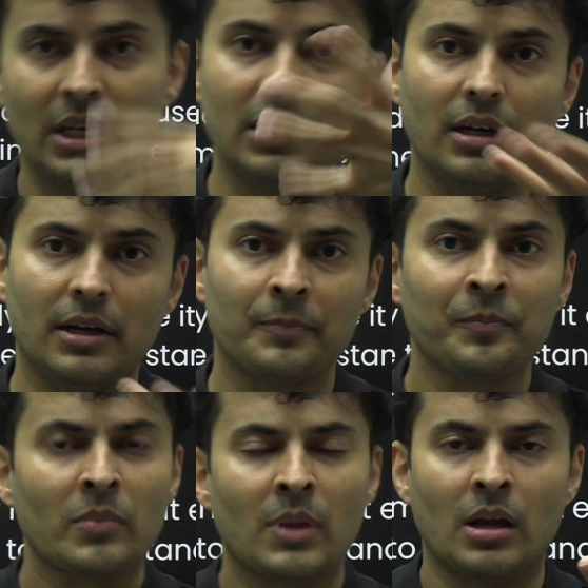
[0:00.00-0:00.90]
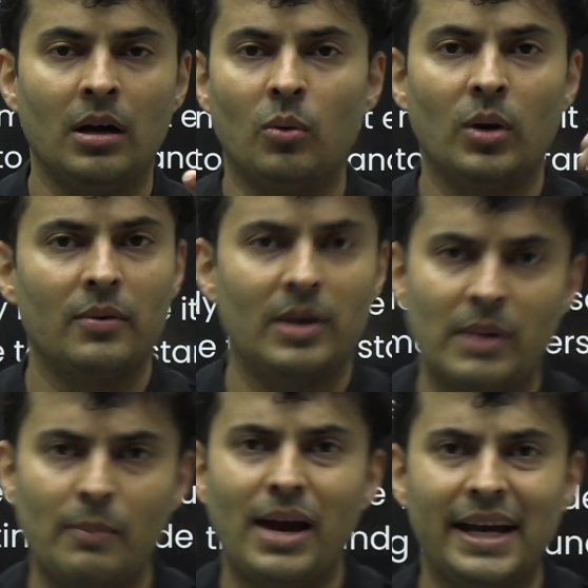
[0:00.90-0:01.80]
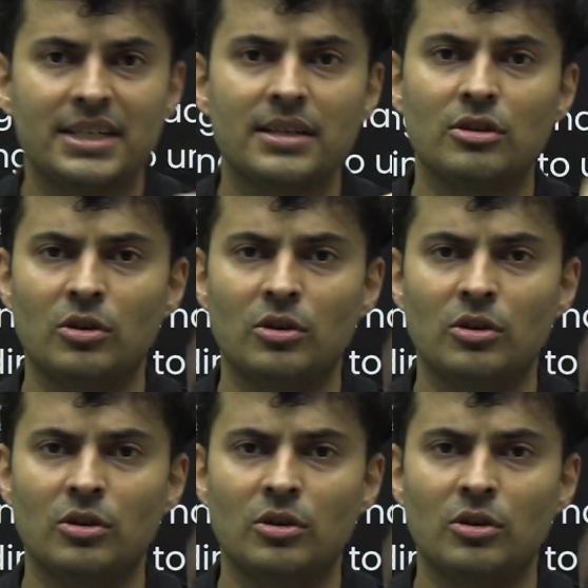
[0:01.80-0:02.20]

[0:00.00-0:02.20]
either whatever my batch is